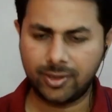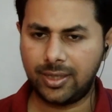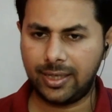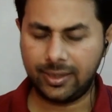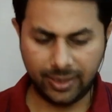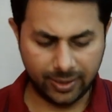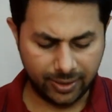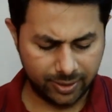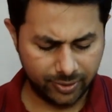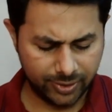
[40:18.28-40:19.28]
and
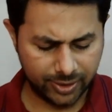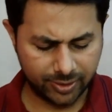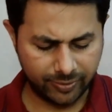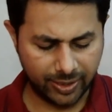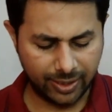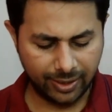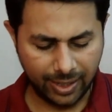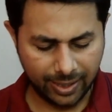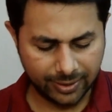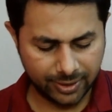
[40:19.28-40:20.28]
then you just square and
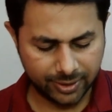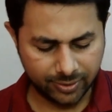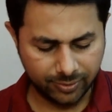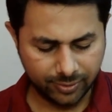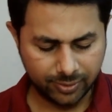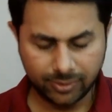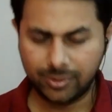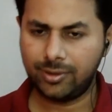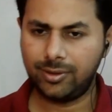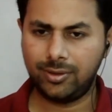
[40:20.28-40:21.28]
add these two.
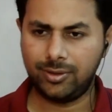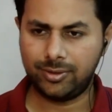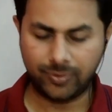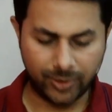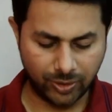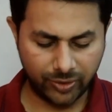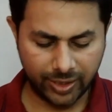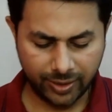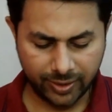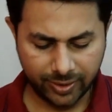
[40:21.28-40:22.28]
So what do you
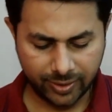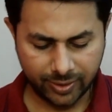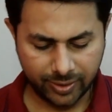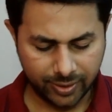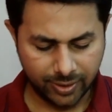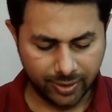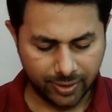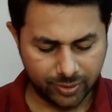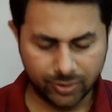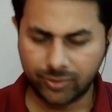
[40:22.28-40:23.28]
get?
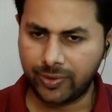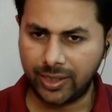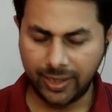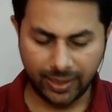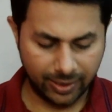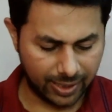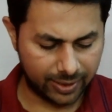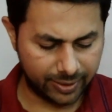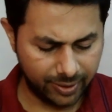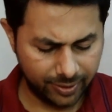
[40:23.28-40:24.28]
So squaring and
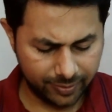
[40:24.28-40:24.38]
adding,